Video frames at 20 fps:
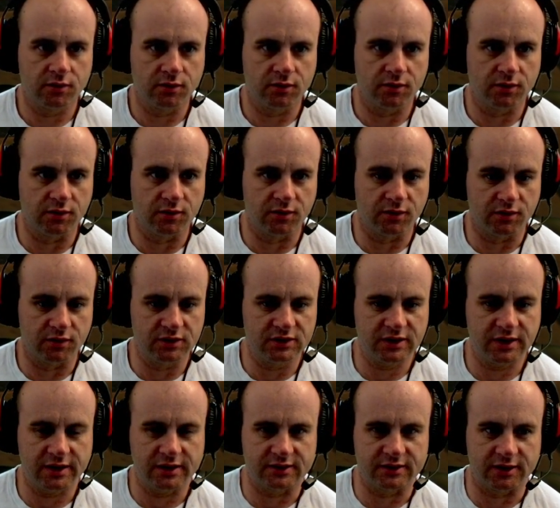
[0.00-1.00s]
And then this
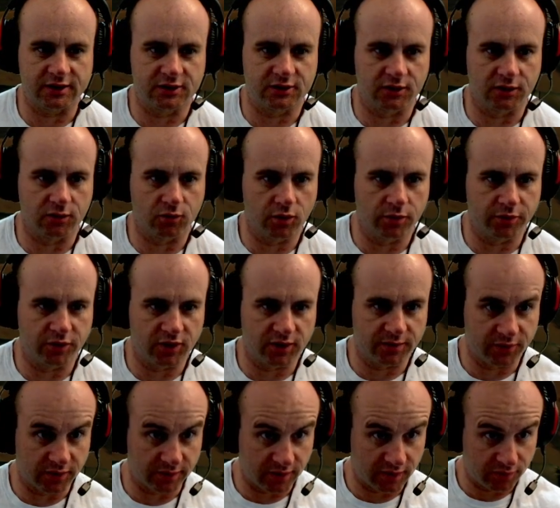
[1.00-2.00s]
guy's actually whooping up
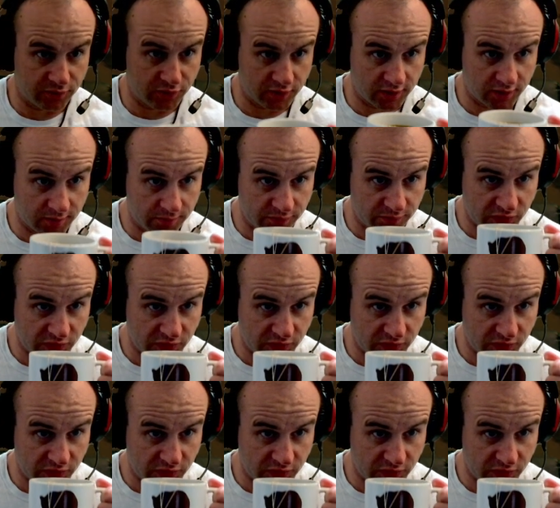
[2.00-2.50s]
on my pet.